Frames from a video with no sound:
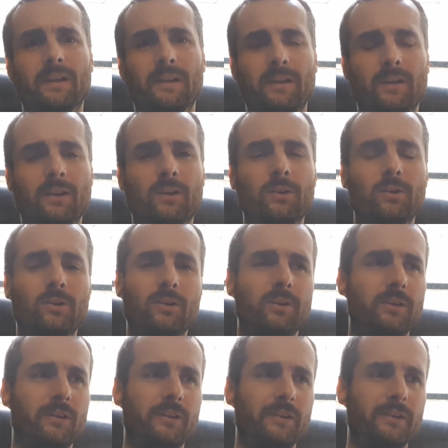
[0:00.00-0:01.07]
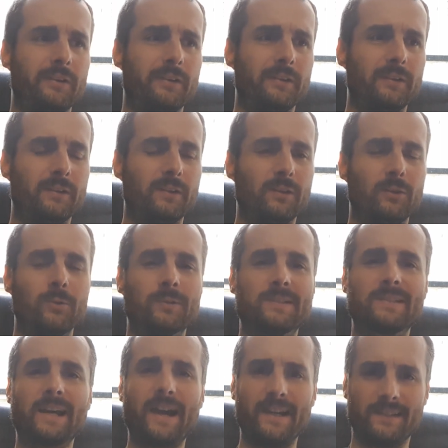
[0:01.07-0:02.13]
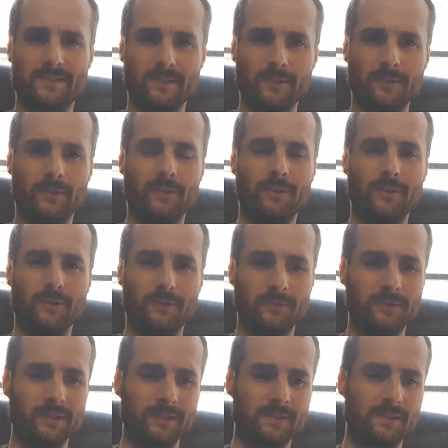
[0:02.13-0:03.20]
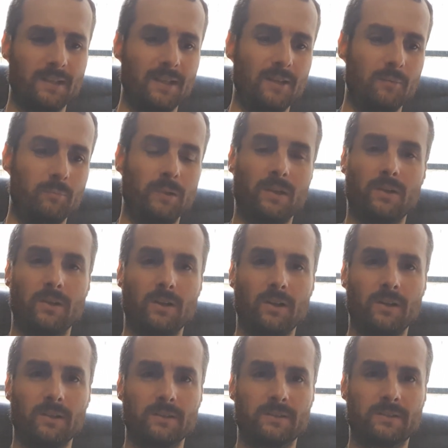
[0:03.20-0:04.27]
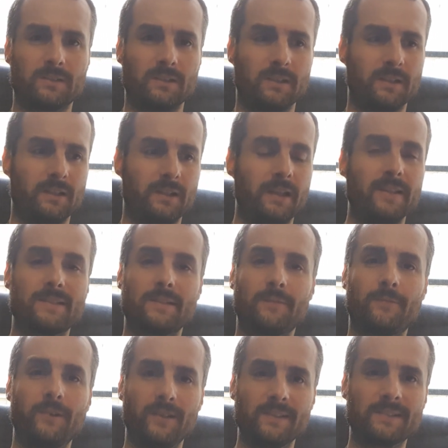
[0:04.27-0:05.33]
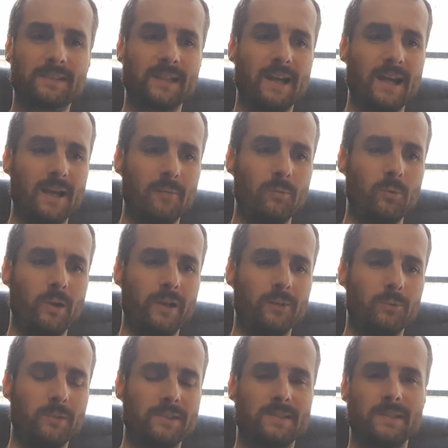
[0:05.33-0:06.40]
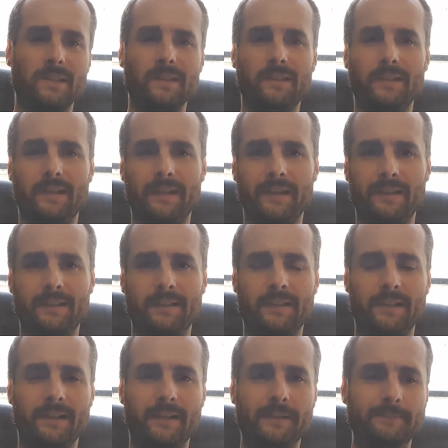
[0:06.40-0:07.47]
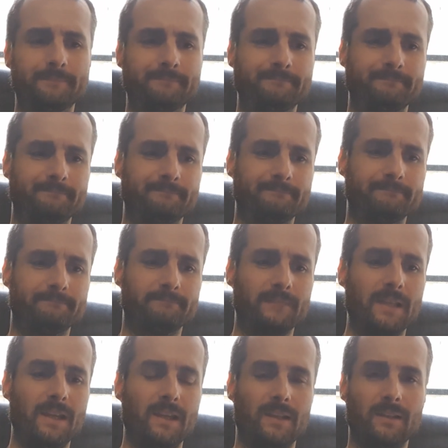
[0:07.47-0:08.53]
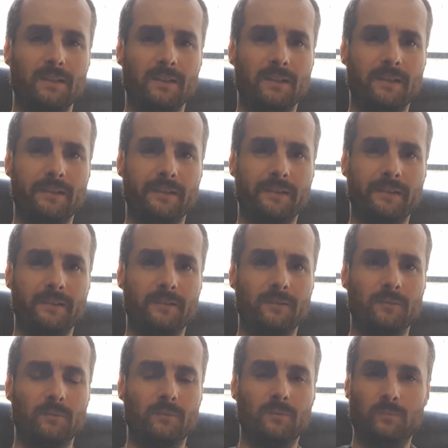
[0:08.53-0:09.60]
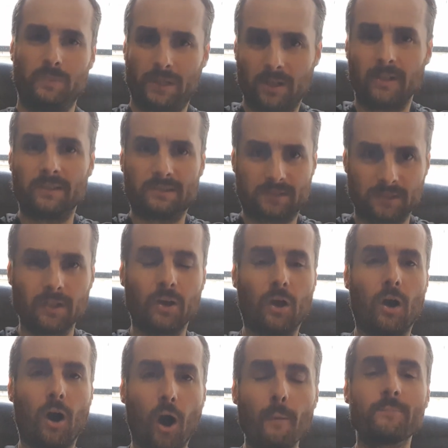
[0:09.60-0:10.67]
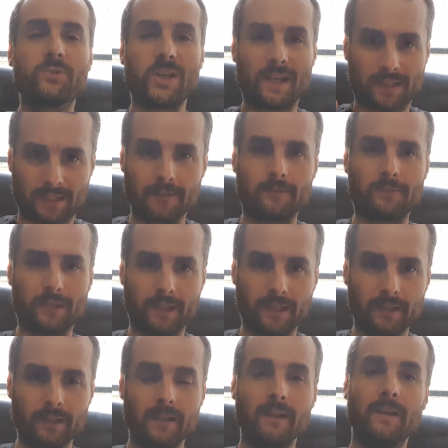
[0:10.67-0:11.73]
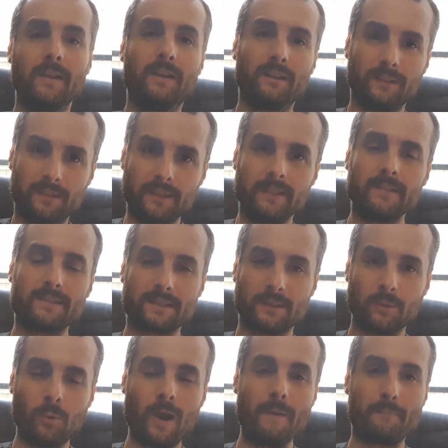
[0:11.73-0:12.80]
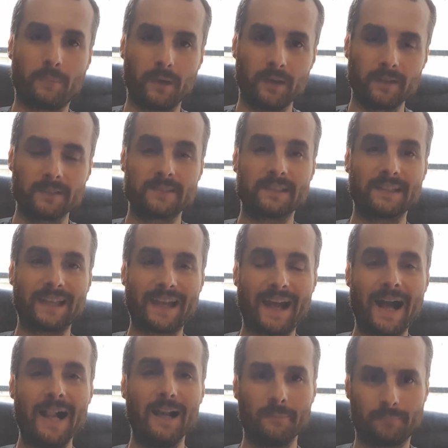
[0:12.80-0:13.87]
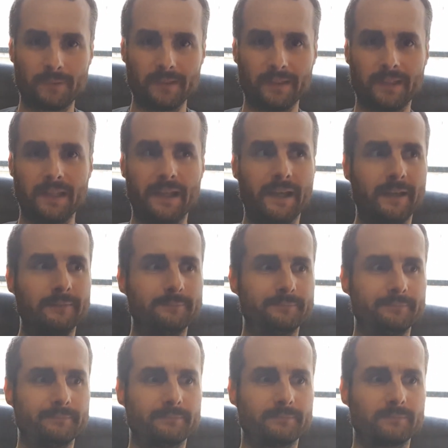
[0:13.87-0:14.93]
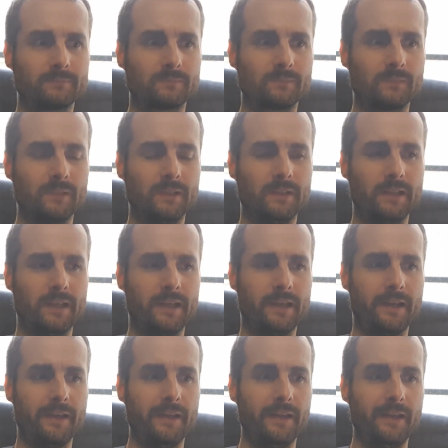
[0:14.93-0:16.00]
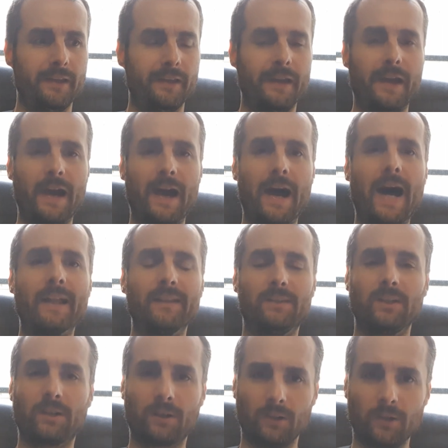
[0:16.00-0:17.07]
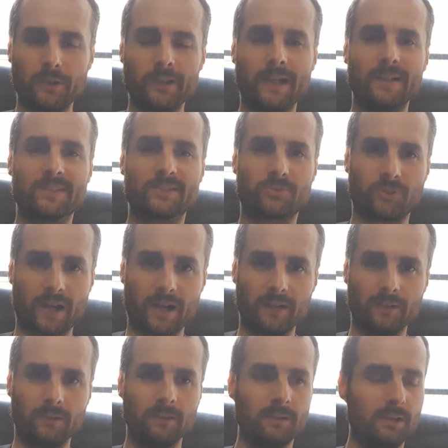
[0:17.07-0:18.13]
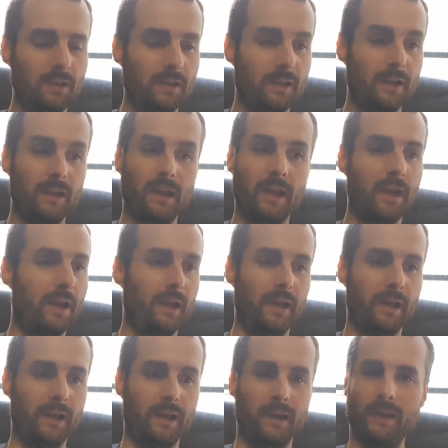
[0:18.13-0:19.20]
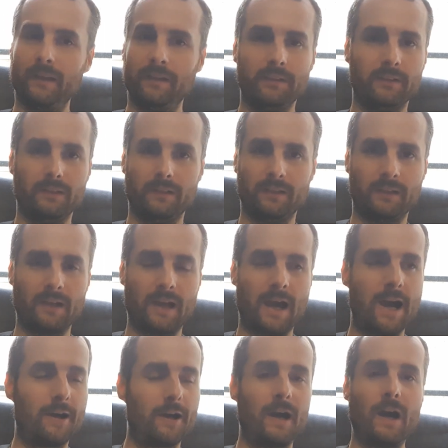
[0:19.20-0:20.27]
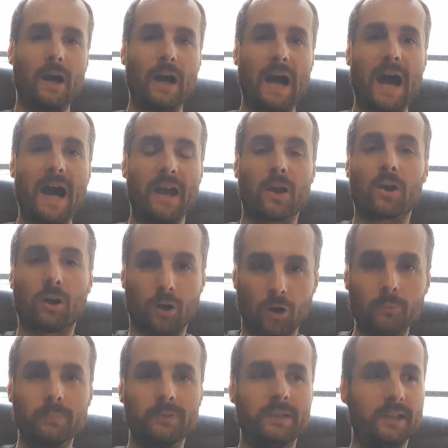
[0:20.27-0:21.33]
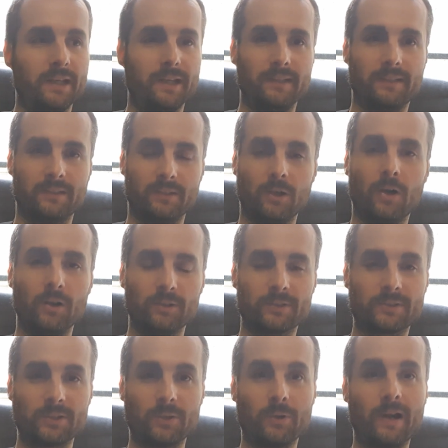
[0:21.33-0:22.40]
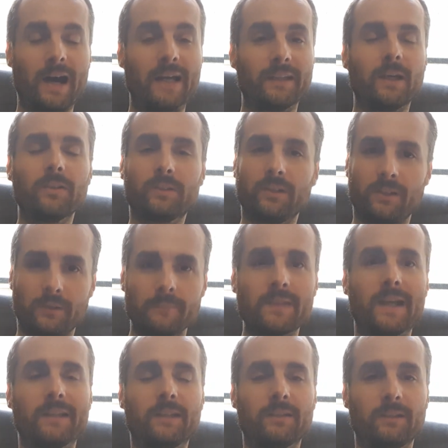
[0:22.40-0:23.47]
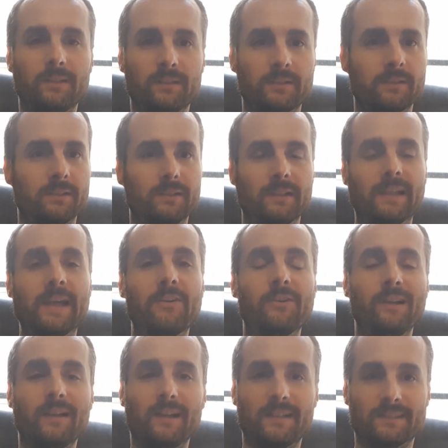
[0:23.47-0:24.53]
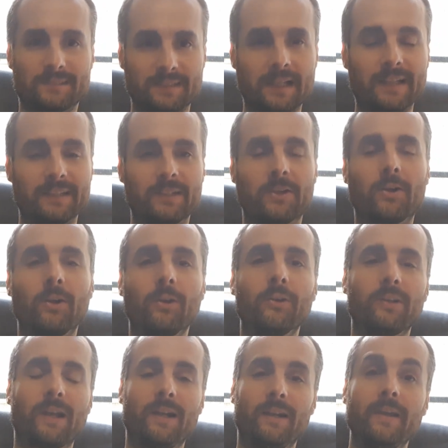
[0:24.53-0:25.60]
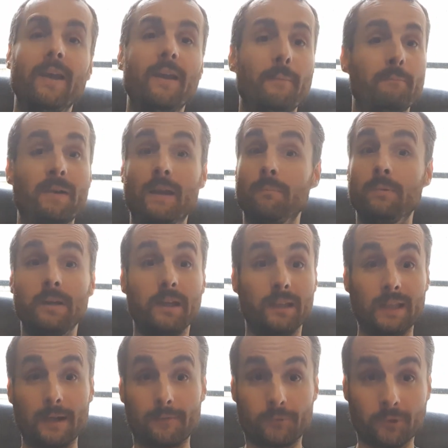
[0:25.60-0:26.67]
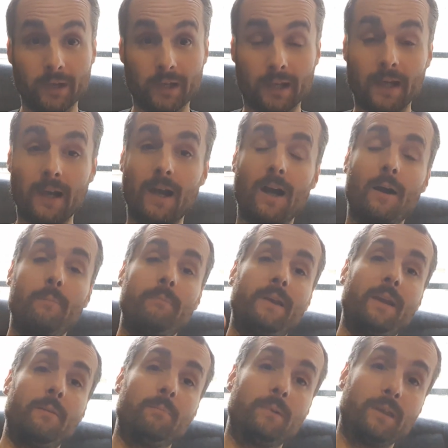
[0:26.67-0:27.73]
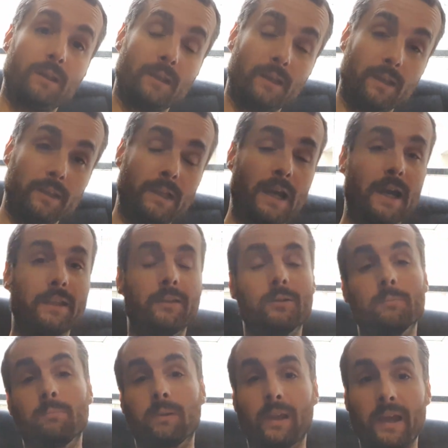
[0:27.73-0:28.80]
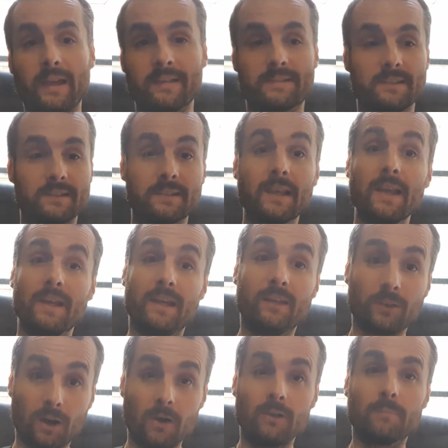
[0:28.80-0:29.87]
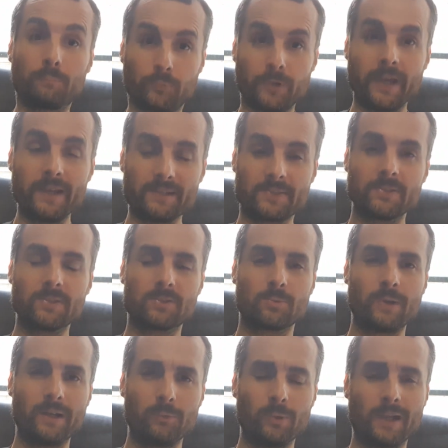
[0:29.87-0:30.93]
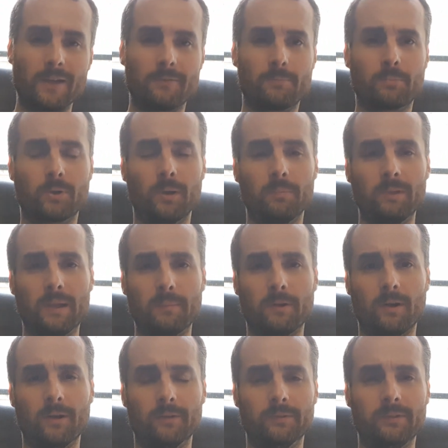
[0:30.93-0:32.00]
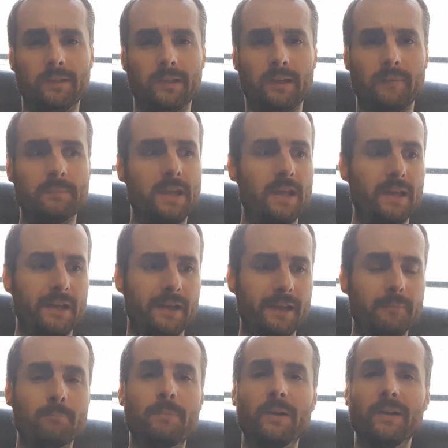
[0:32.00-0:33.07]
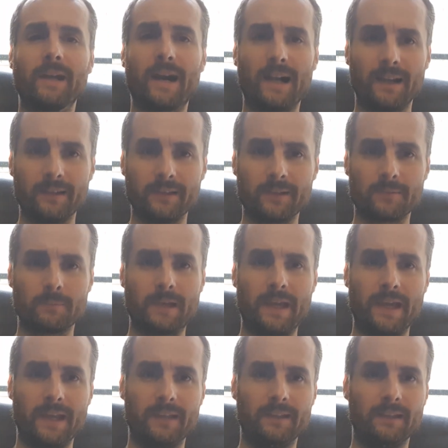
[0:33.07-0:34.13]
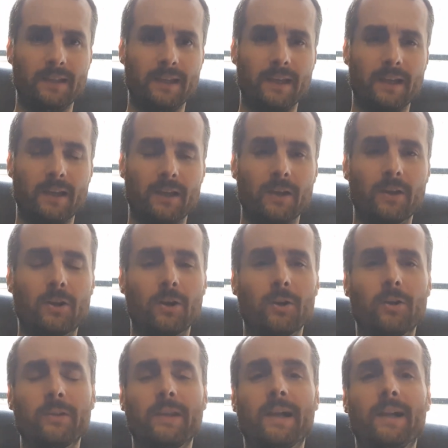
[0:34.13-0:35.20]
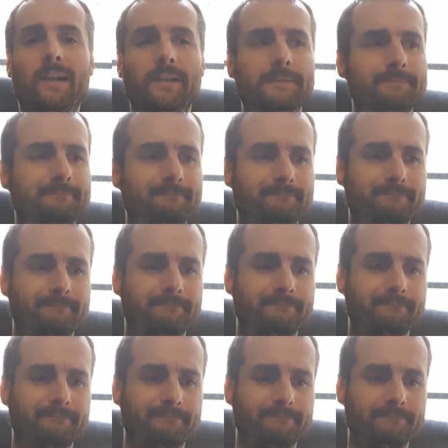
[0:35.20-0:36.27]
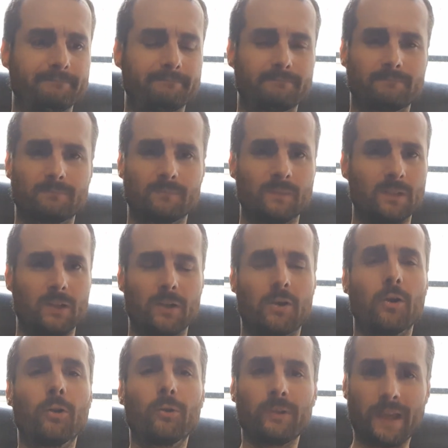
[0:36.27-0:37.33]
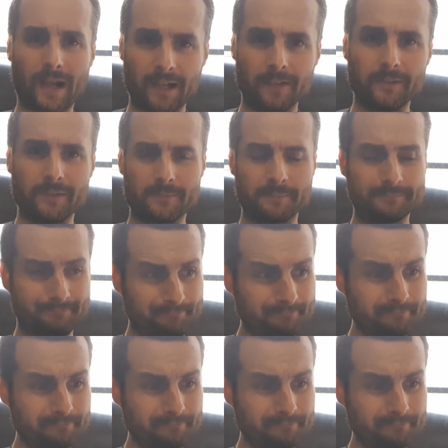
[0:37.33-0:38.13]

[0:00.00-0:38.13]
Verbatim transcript: good sides of, of, of this because uh, it's the first time when we see that the, um, uh, because objectively, these weapons help the um, the anti-colonial struggle and uh, uh, uh, I hope that also another another uh, guerrillas anti-colonial maybe in Africa maybe in other places in all places when we have problem of the imperialism and colonial um, colonialism